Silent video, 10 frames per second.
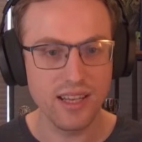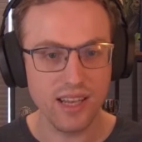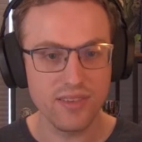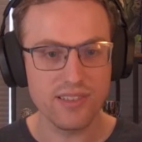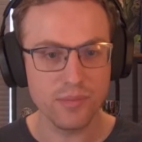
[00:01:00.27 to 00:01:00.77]

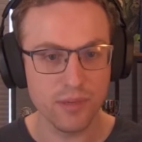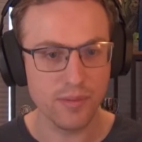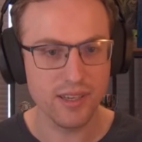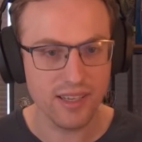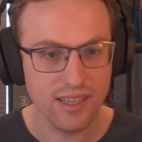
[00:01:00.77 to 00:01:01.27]
lifesteal
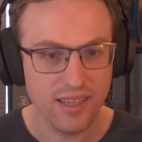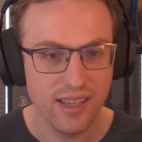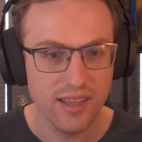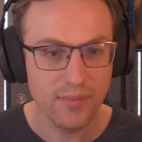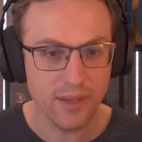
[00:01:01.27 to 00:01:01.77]
permanently.
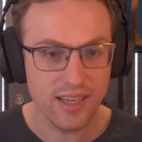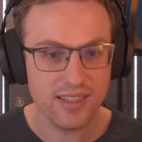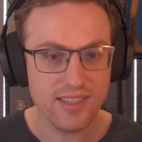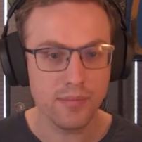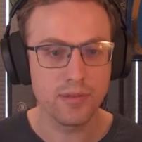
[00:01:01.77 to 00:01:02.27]

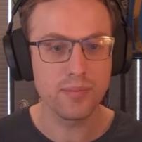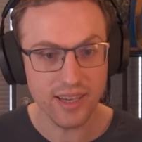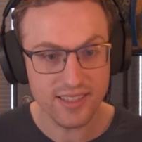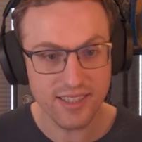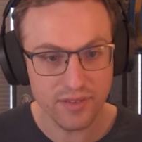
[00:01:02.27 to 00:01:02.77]
Minions summoned
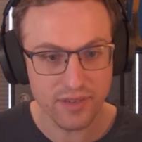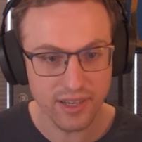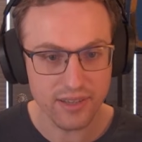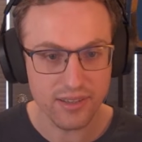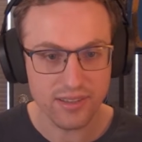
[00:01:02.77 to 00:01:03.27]
by his Death
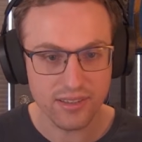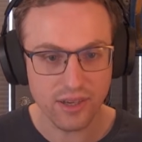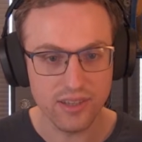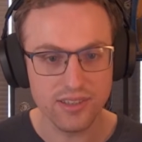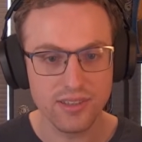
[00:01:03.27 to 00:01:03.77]
Rattle
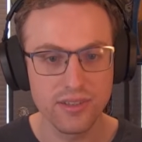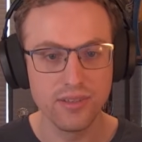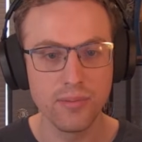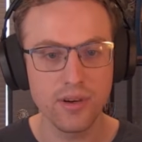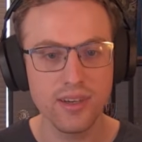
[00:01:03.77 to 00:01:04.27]
cost
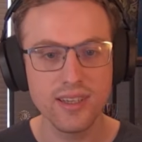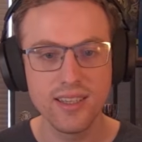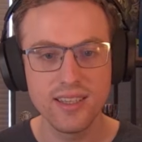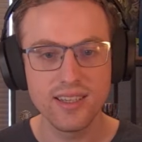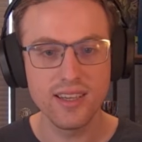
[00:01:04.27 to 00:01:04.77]
2 more.
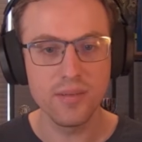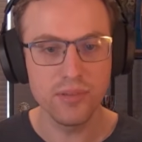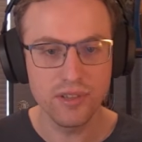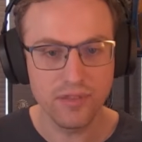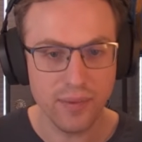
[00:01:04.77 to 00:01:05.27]
Then the
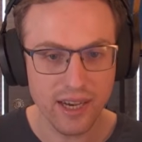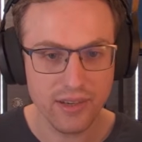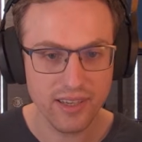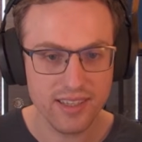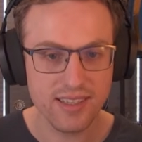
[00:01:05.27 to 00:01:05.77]
Boon of
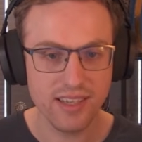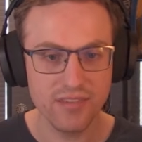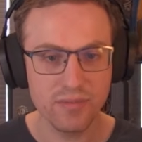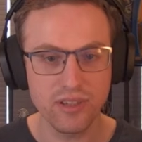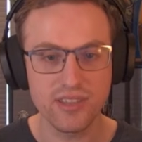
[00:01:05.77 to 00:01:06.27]
Power is
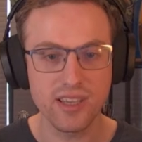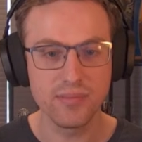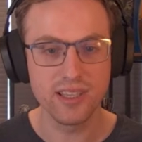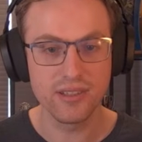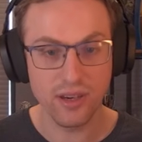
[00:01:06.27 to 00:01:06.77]
give
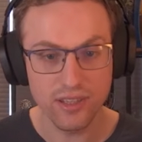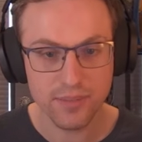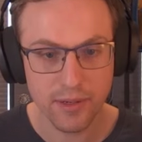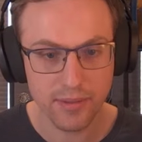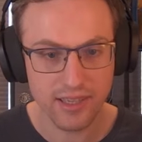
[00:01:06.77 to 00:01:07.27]
Bonsumdi
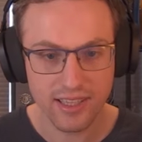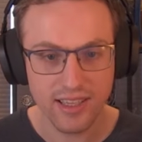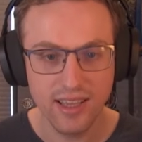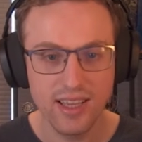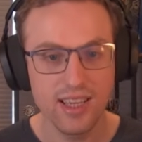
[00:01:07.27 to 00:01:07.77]
taunt
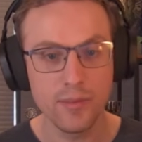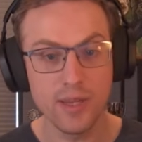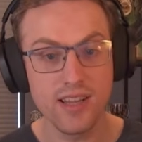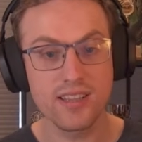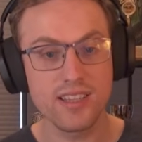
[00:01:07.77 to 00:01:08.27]
permanently.
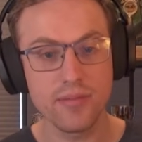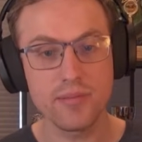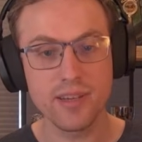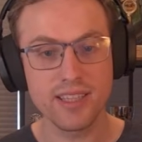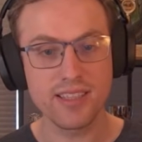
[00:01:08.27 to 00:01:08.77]
Minions
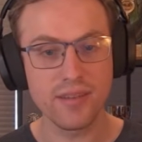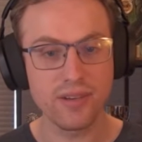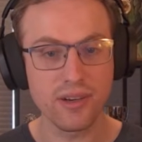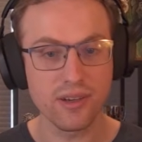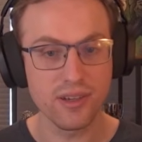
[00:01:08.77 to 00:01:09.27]
summoned by his Death
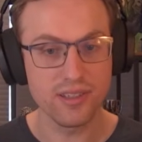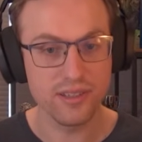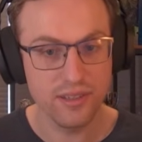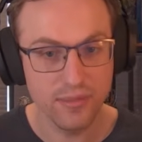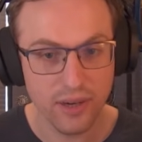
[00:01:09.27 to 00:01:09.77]
Rattle
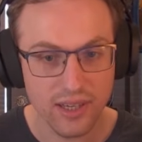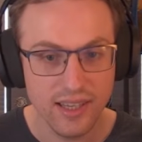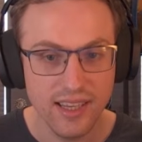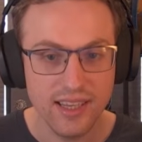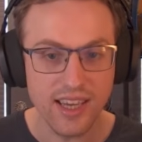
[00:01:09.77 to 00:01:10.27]
cost 2 more.
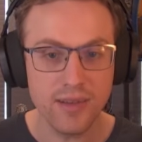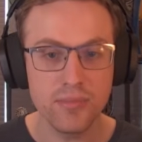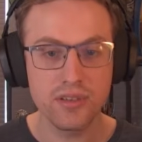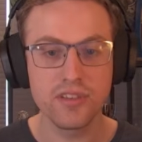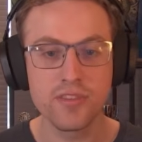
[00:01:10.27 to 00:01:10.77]
And
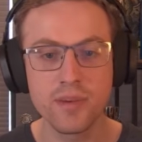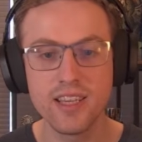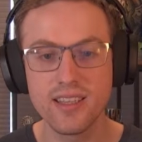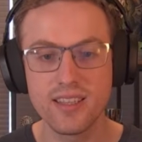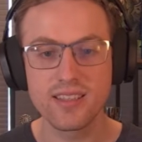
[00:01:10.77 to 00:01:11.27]
Boon of
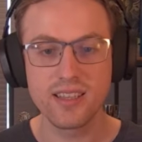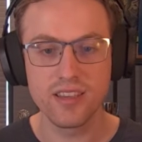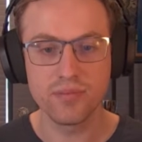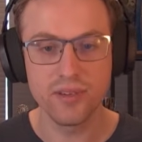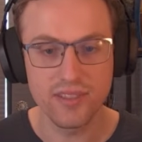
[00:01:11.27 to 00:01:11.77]
Speed is
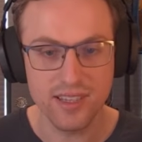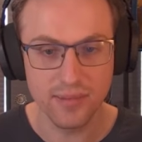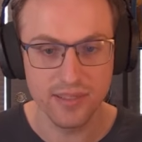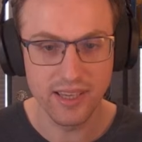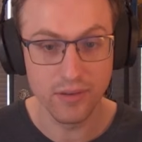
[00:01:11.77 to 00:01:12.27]
give
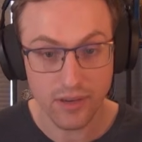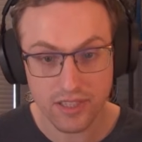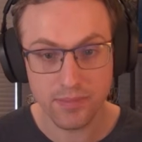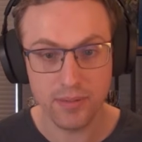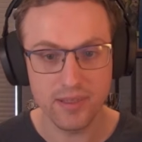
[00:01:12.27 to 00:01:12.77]
Bonsumdi
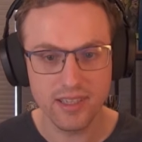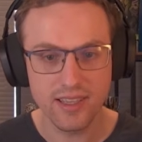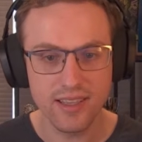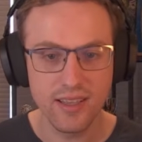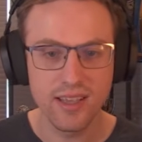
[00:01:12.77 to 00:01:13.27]
rush
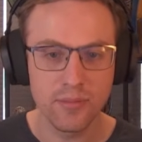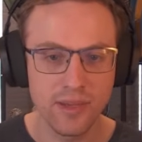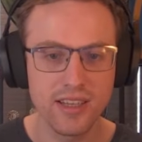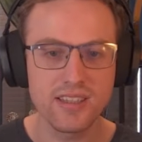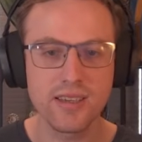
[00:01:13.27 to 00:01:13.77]
permanently.
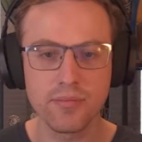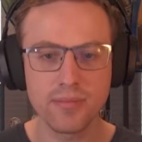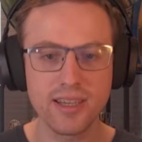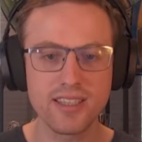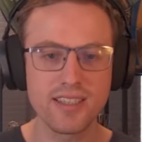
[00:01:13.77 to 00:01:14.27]
Minions summoned
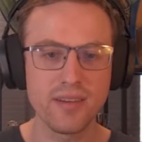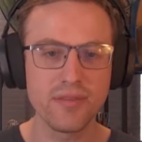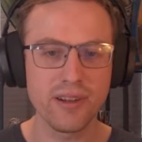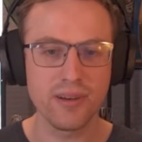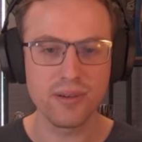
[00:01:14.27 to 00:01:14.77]
by his
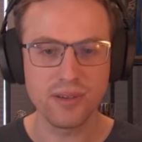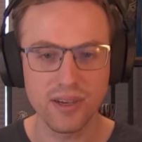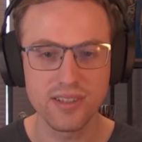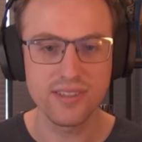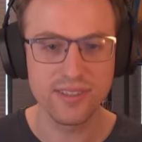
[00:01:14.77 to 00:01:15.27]
Death Rattle
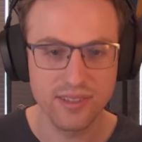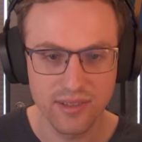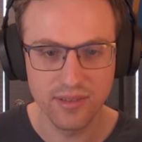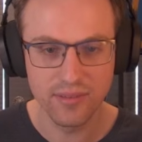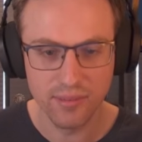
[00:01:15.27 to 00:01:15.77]
cost
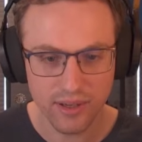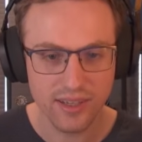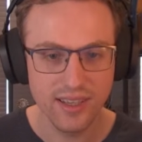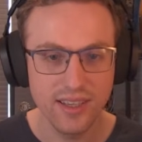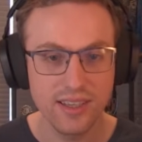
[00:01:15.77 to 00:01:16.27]
2
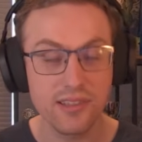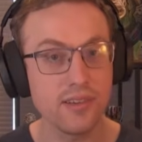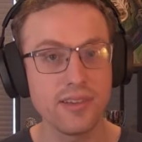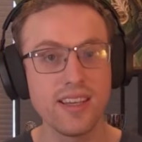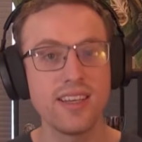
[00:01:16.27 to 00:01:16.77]
more.
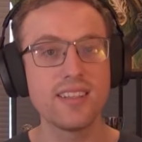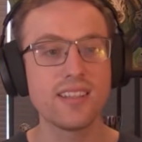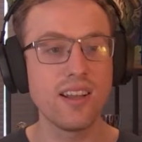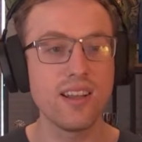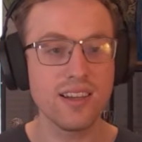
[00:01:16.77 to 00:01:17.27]
So yeah, that's
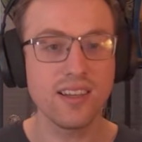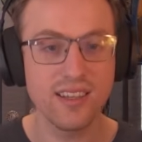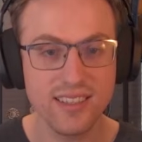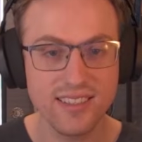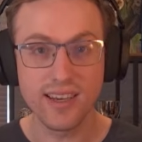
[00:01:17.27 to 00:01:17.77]
a lot of
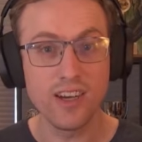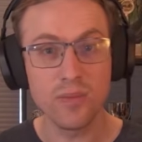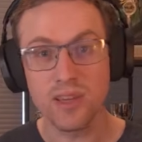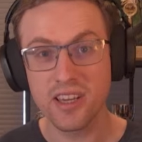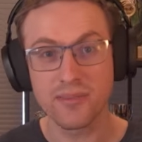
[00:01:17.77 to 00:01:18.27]
cards, and I
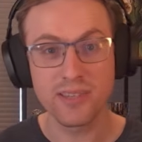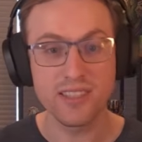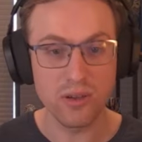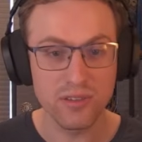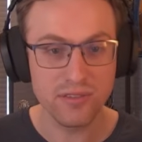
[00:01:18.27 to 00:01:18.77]
hope you can
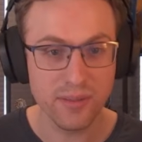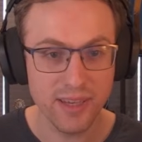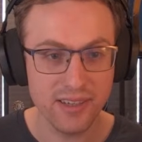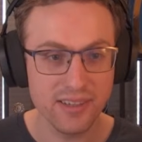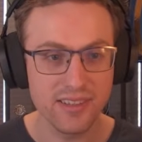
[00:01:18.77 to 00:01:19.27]
read all of them
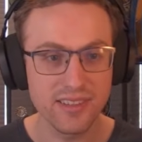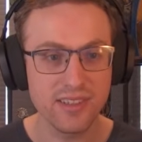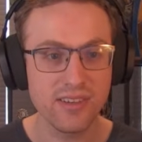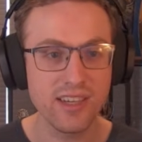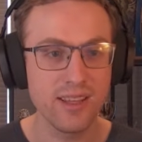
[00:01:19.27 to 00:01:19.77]
here on the
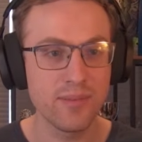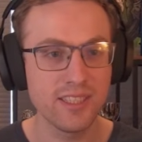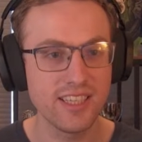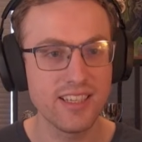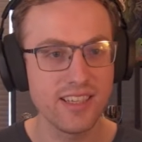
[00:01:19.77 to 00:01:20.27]
screen.
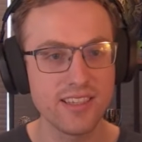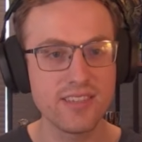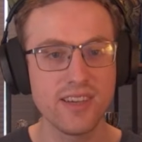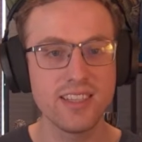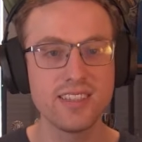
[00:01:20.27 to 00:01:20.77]
But the idea
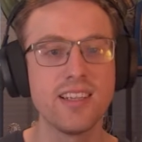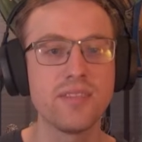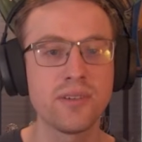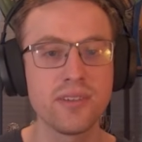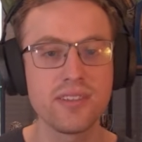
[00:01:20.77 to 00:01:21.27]
is right,
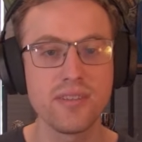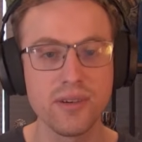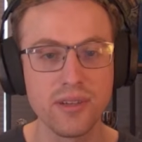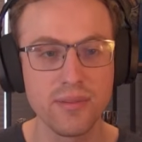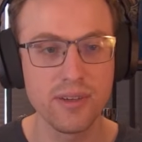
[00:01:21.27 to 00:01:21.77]
that first of
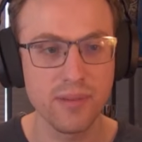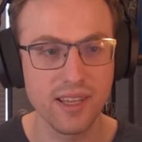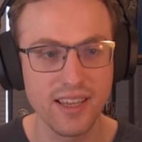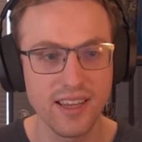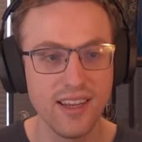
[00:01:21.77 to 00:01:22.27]
all you want to
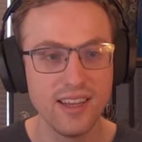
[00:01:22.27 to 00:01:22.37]
play